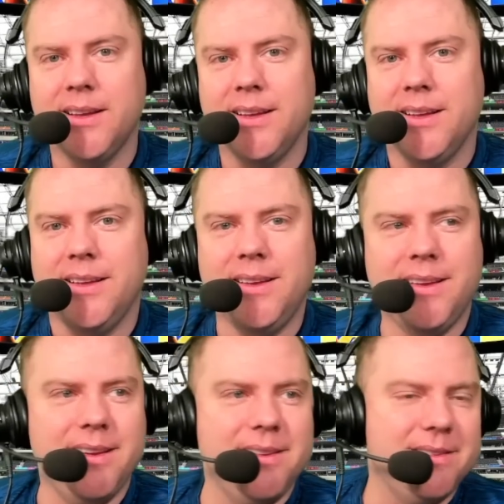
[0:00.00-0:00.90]

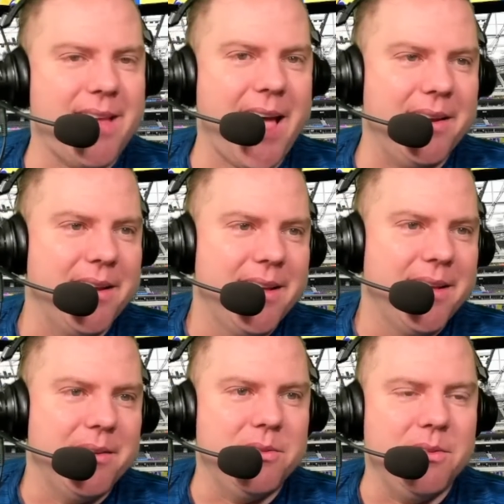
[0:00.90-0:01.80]
He's had
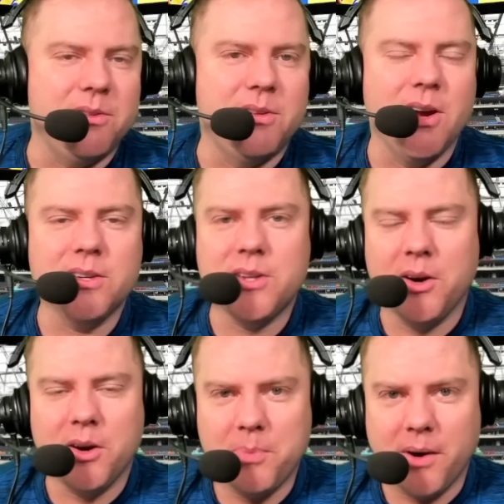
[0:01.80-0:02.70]
Justin
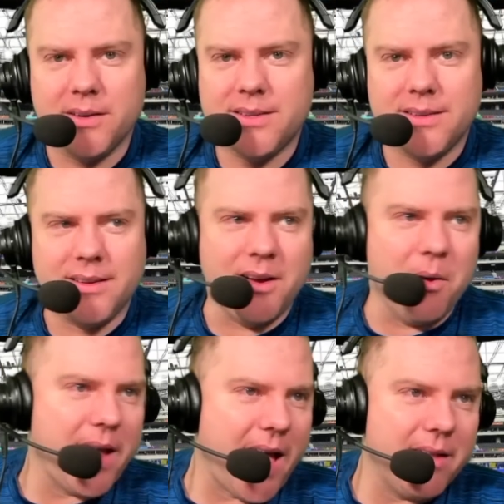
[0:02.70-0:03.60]
Herbert
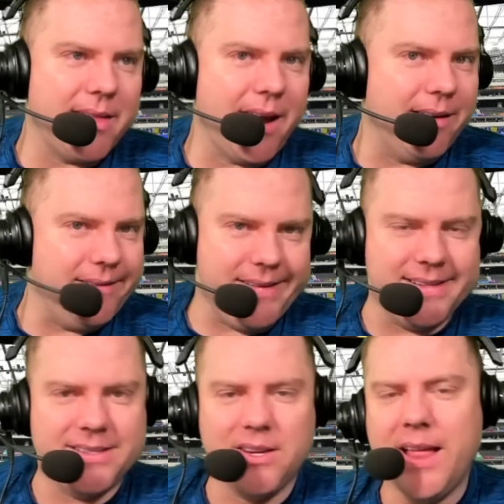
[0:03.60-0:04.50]
going out there, and he
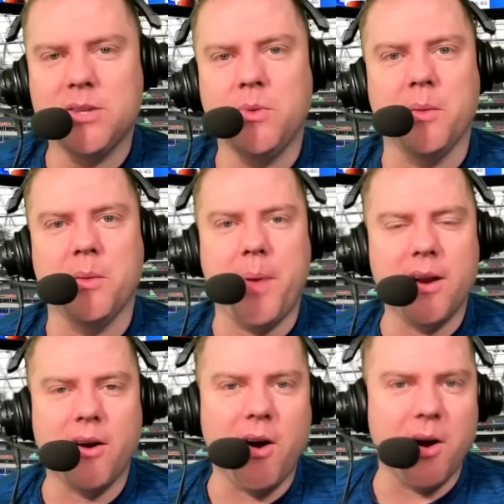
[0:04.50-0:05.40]
still has one of the better
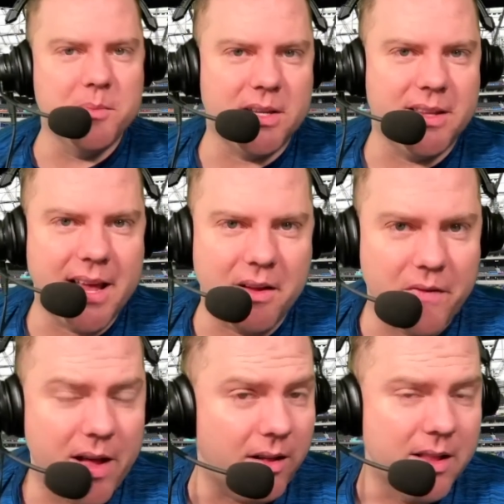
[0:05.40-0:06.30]
arms in the
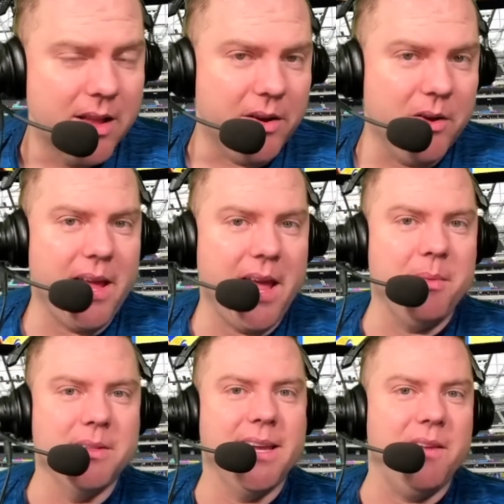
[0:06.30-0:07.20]
NFL. You're only
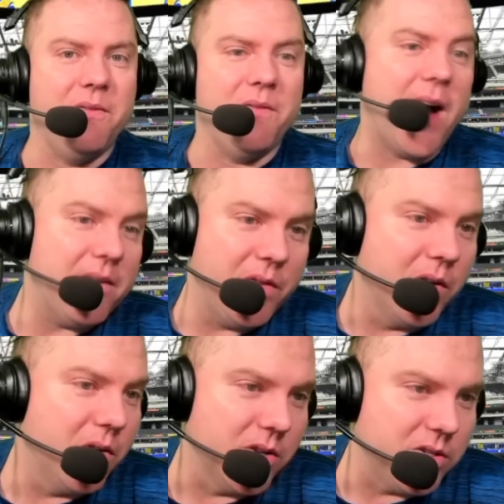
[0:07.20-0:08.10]
able to get 5 field
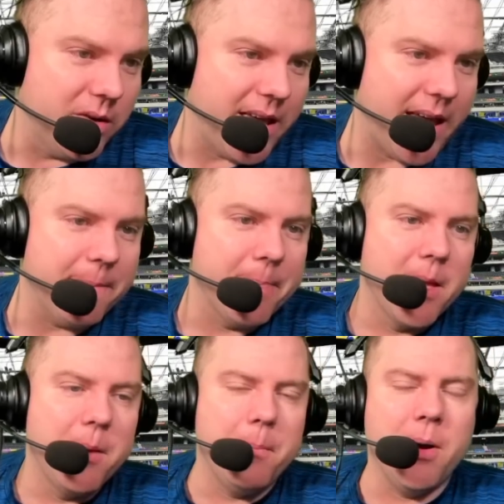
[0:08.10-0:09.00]
goals. You can't
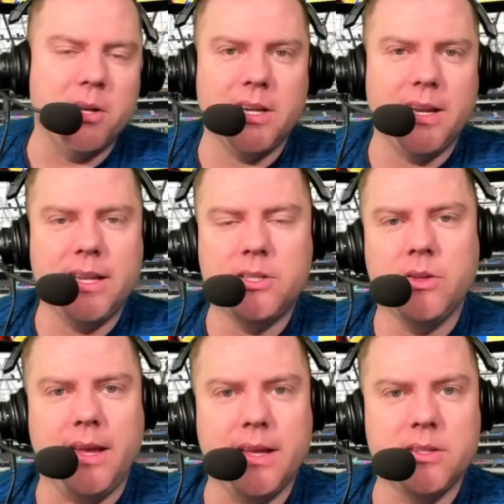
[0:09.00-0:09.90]
punch it into
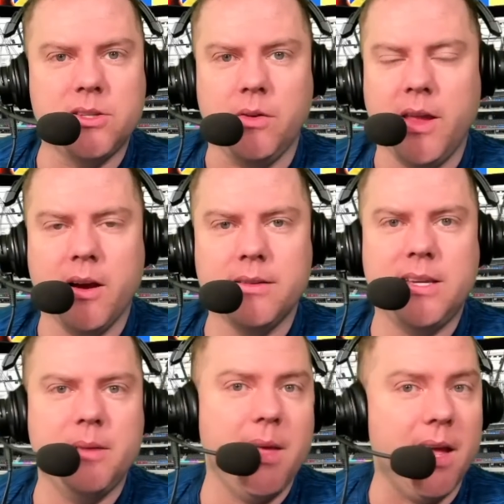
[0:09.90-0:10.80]
the end zone. They're a
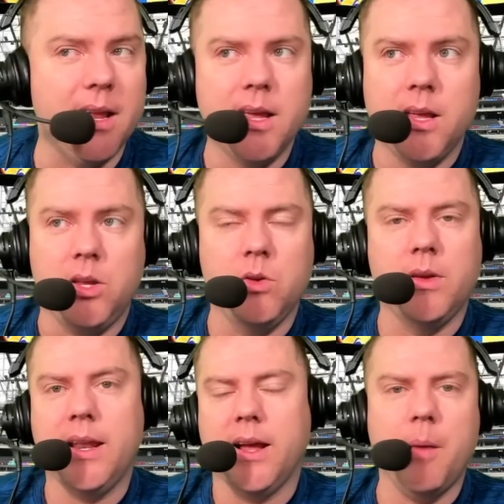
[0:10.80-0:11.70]
team that you
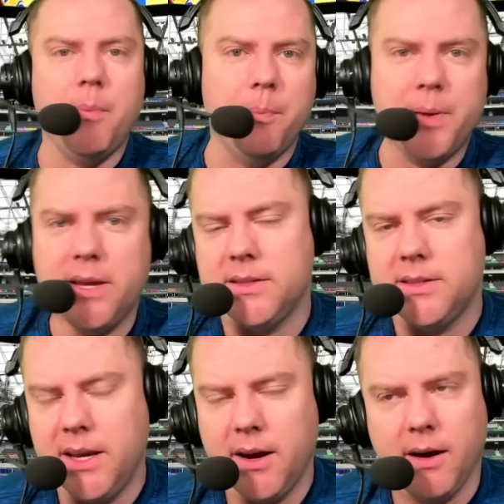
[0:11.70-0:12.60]
get a couple pieces
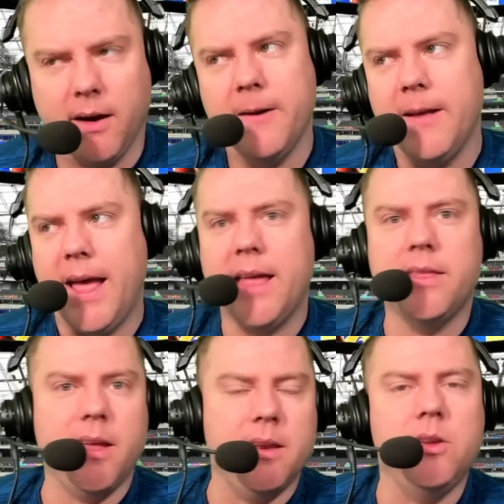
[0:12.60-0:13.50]
here, and
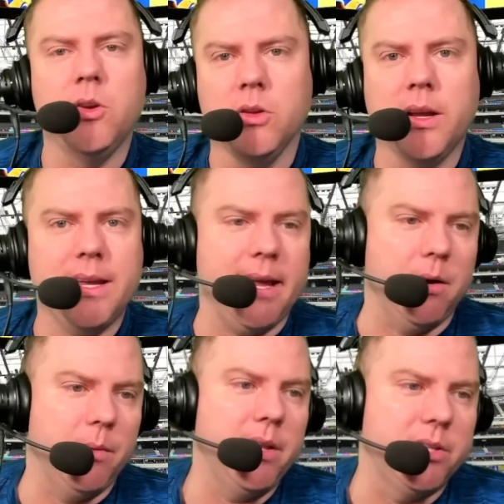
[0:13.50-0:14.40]
then you're looking like a
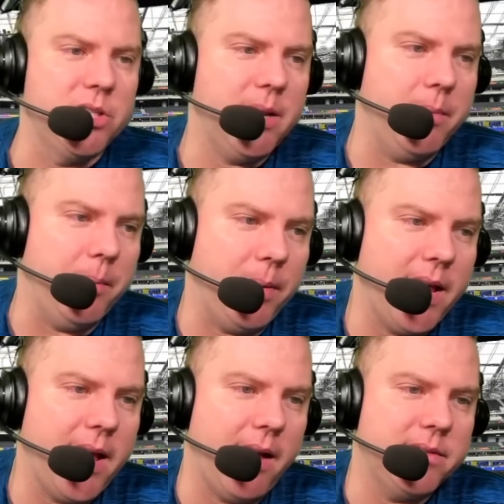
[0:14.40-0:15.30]
real legitimate
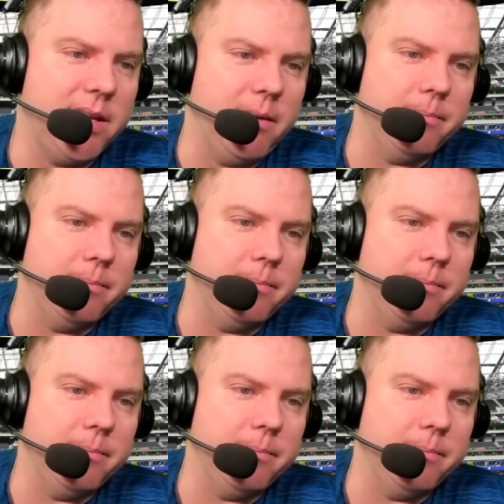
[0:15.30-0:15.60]
playoff team.